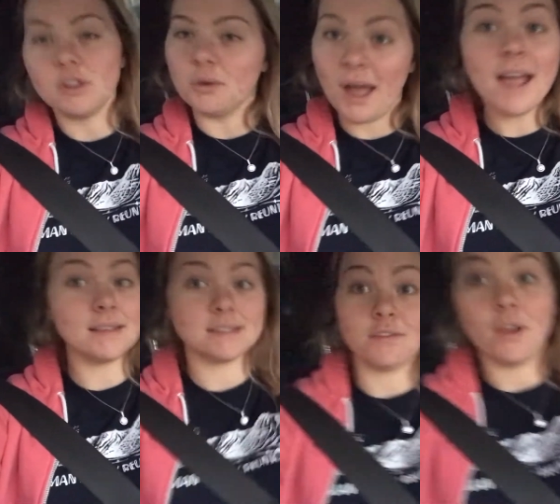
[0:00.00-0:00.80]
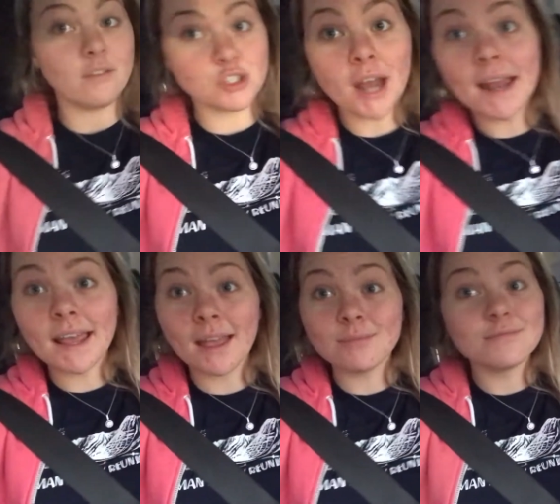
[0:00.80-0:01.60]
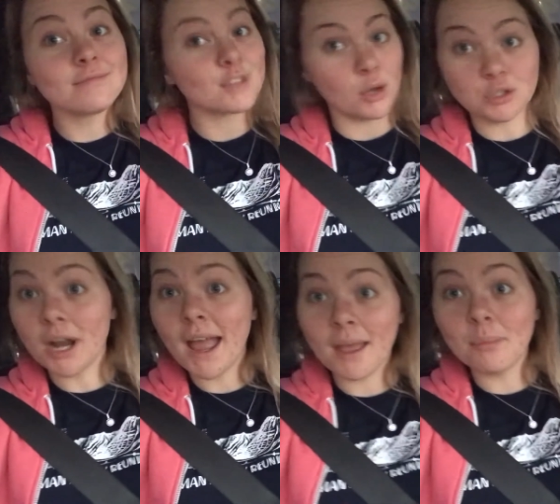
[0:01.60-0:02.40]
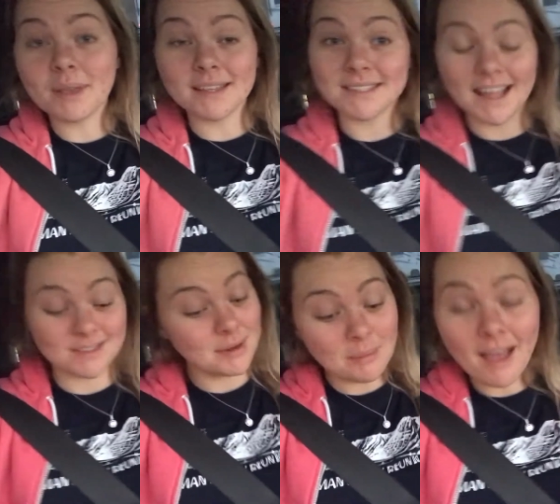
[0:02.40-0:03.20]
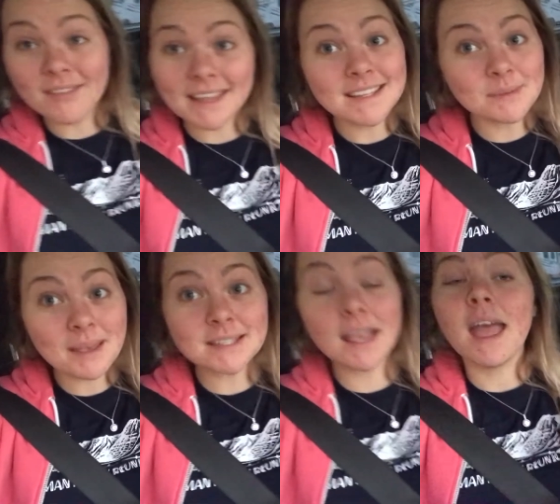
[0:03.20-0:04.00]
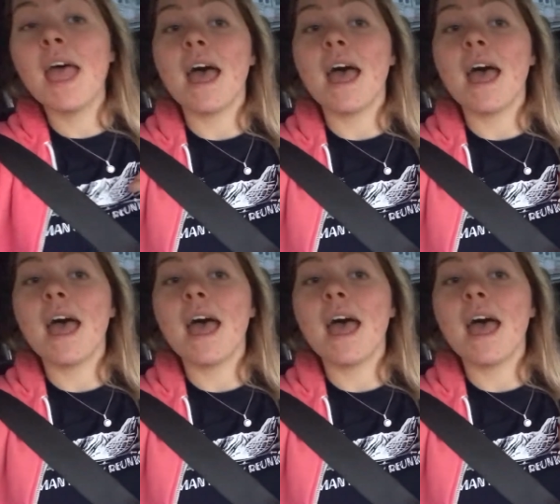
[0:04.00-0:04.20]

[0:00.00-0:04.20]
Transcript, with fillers: You guys, if you haven't tried it, go try it because that's what I'm having and it's amazing.